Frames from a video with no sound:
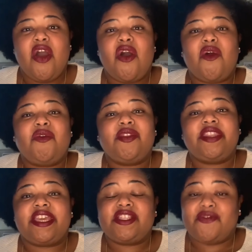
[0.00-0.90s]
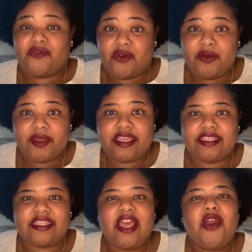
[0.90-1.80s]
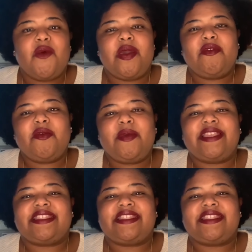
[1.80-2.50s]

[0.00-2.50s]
Over the next 4 weeks, we will be